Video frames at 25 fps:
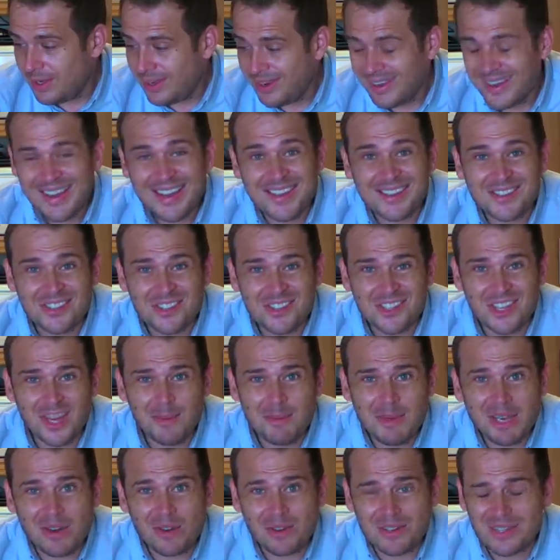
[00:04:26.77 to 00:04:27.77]
It's a shame
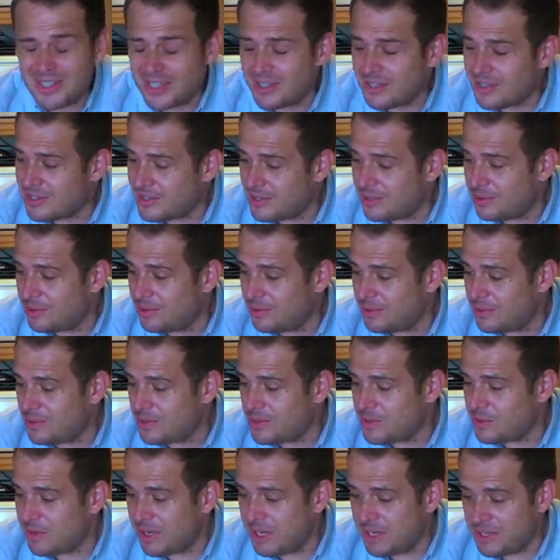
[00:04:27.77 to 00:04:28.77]
you're locked in till
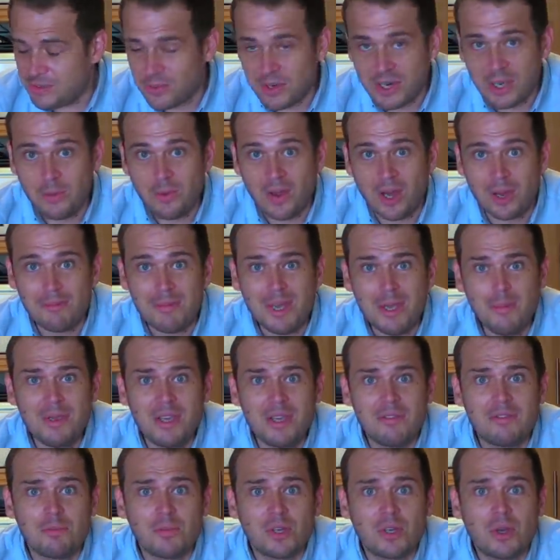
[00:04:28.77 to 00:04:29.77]
2021. Maybe
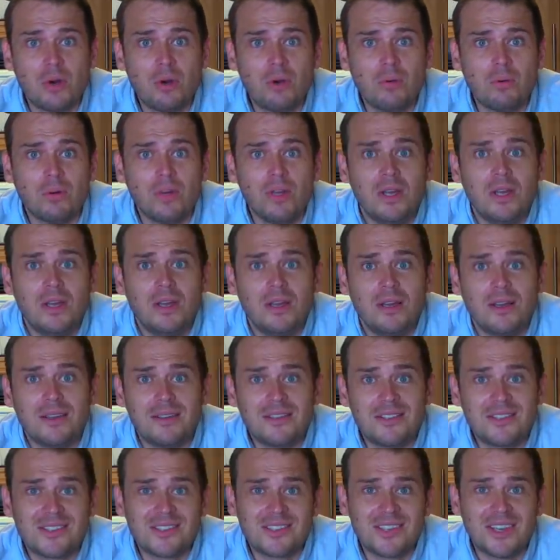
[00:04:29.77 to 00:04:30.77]
give them a call
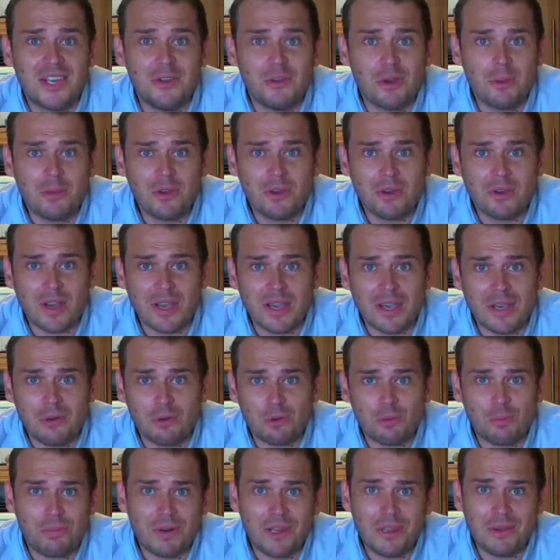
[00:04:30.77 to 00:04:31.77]
and just say you're emigrating
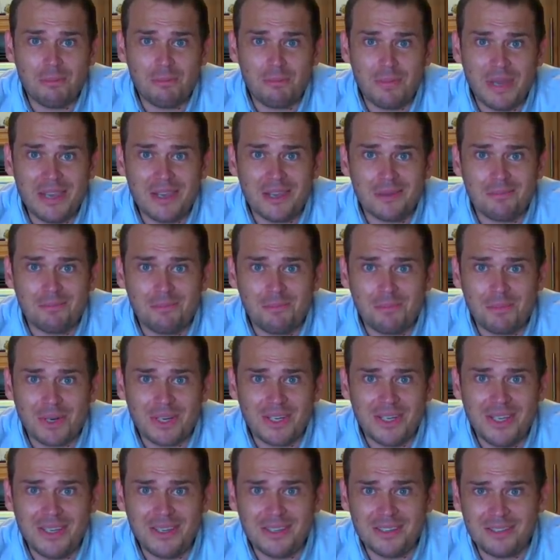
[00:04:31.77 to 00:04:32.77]
or beg and
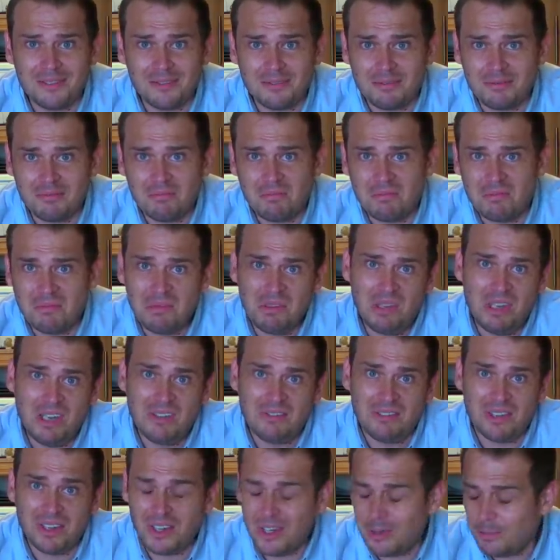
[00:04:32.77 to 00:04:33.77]
plead, and you
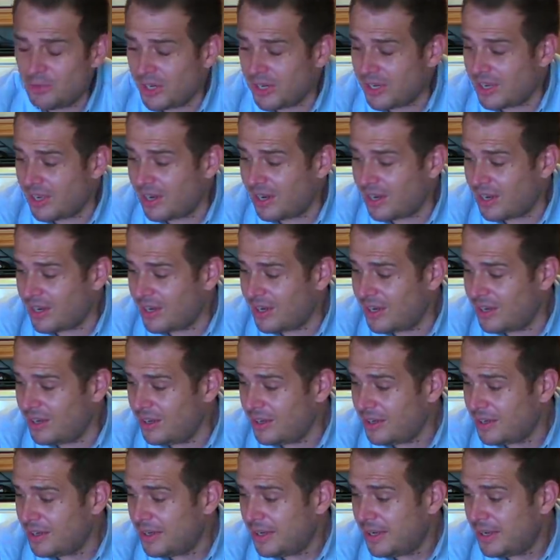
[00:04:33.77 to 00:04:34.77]
never know, you might get lucky
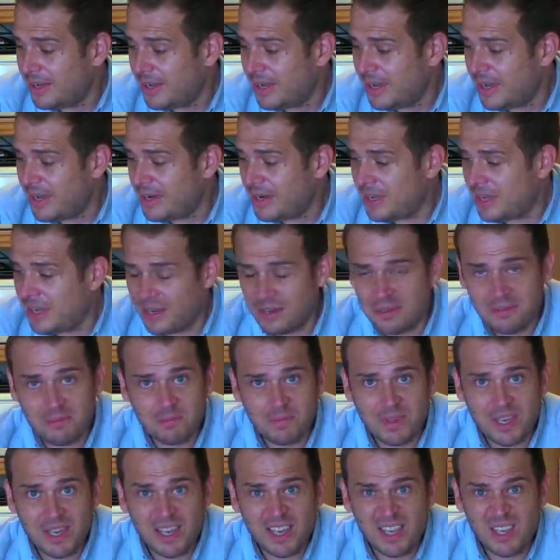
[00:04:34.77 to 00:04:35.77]
and they
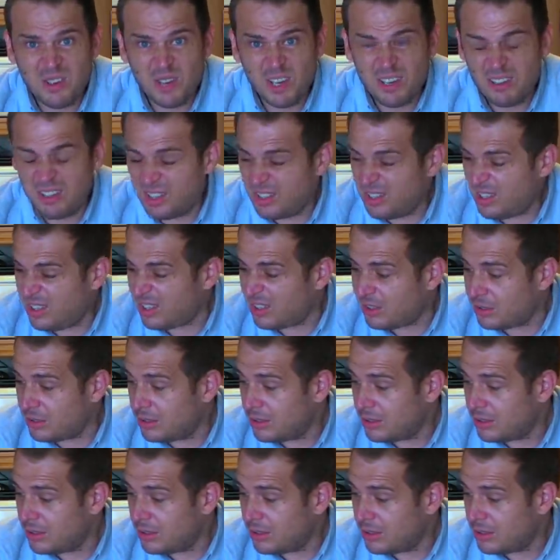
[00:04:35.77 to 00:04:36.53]
let you out early.